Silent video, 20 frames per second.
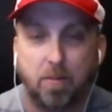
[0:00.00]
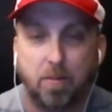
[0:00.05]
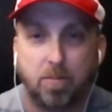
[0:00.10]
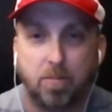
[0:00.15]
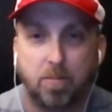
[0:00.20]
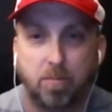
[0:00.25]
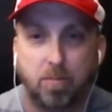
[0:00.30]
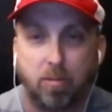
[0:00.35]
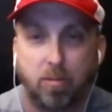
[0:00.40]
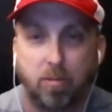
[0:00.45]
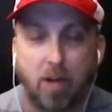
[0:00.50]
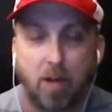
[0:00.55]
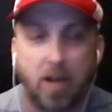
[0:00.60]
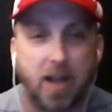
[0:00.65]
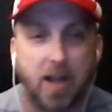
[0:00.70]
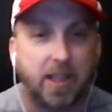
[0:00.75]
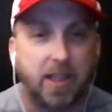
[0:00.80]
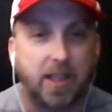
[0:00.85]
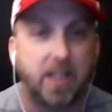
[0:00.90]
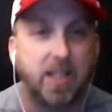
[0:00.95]

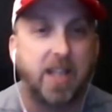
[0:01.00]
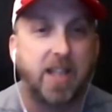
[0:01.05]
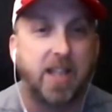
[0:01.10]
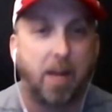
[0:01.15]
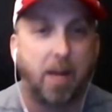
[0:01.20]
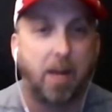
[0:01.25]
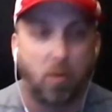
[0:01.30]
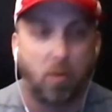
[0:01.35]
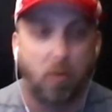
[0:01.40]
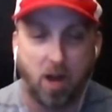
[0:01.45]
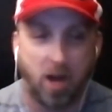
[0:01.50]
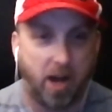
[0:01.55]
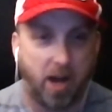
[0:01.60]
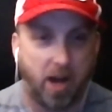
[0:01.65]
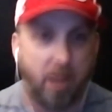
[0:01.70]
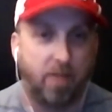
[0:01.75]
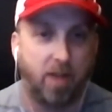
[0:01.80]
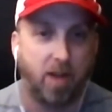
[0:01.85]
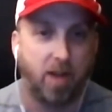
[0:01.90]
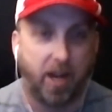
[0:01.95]
Broccoli Samurai,
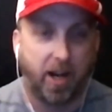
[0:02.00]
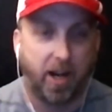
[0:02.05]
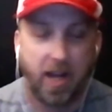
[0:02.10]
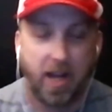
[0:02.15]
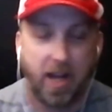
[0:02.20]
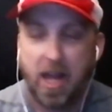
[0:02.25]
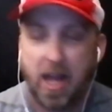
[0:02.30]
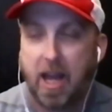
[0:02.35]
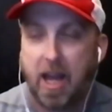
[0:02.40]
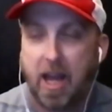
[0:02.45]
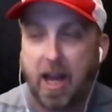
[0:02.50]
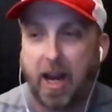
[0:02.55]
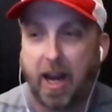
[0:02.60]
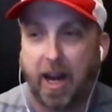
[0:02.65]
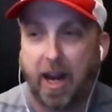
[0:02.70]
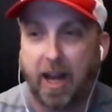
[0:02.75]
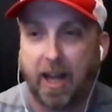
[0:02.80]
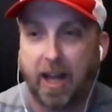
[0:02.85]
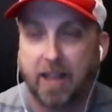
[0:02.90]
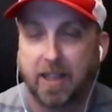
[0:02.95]
right?
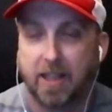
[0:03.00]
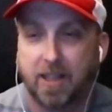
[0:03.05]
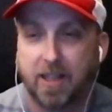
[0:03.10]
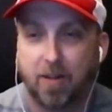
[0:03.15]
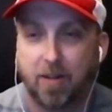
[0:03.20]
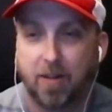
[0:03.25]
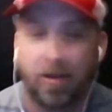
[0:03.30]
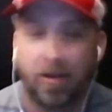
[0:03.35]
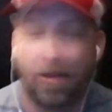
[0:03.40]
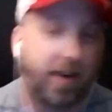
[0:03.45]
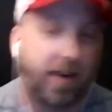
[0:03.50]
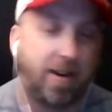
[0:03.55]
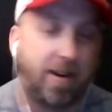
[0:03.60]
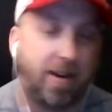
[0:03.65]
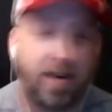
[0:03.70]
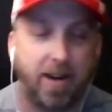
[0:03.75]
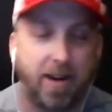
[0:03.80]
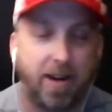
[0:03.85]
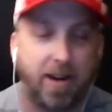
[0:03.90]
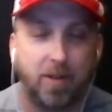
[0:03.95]
And we're like, all
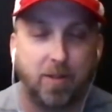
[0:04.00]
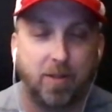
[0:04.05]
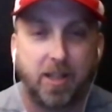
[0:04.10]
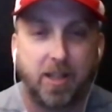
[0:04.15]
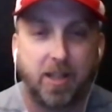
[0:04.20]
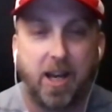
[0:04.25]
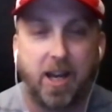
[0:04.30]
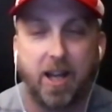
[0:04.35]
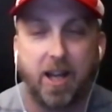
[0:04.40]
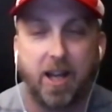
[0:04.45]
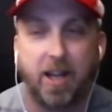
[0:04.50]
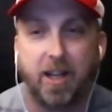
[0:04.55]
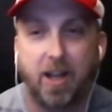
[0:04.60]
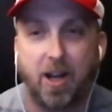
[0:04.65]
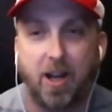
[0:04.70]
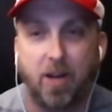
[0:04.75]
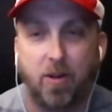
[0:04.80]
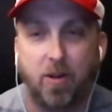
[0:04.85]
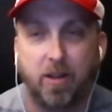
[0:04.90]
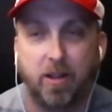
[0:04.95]
right, what the heck, and
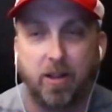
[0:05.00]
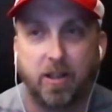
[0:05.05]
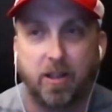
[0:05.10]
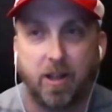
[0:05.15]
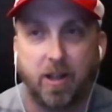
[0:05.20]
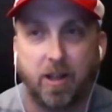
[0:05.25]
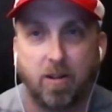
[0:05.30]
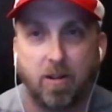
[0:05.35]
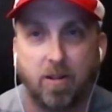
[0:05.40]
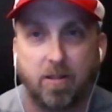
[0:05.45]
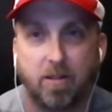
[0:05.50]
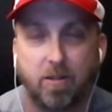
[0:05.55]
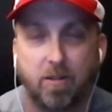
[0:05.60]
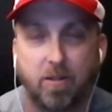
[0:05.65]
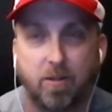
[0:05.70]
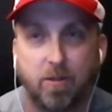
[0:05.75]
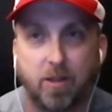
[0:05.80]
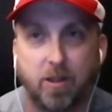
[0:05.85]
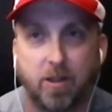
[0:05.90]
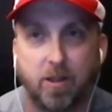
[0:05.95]

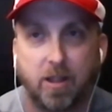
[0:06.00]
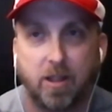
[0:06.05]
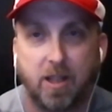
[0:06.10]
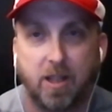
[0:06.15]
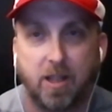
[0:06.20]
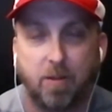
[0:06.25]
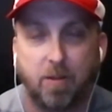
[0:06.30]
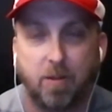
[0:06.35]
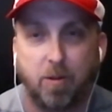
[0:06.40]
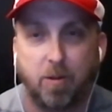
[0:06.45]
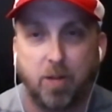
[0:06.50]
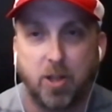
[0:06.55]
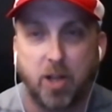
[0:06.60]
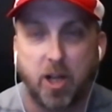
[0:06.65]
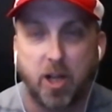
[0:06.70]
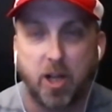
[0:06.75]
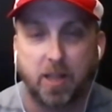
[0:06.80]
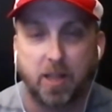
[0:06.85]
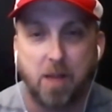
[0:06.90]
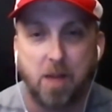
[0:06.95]
we went and
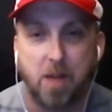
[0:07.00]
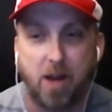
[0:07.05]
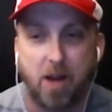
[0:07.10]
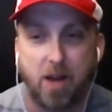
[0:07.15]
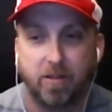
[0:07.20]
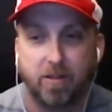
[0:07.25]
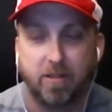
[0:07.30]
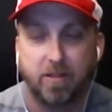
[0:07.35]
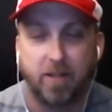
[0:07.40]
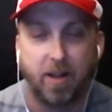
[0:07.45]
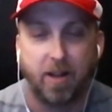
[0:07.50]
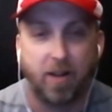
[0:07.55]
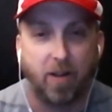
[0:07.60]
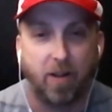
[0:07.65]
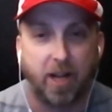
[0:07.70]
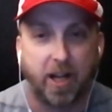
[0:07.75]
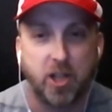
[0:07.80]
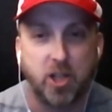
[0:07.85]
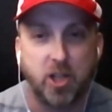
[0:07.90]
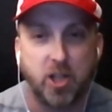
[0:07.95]
checked them out, and they're like
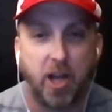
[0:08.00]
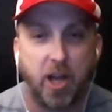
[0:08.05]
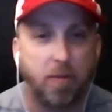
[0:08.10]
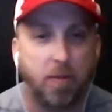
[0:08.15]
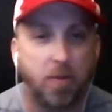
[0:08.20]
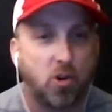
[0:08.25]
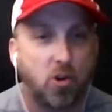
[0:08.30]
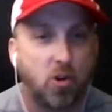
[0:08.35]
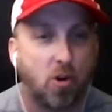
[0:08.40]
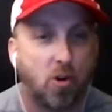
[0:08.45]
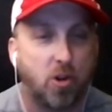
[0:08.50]
a Jamtronica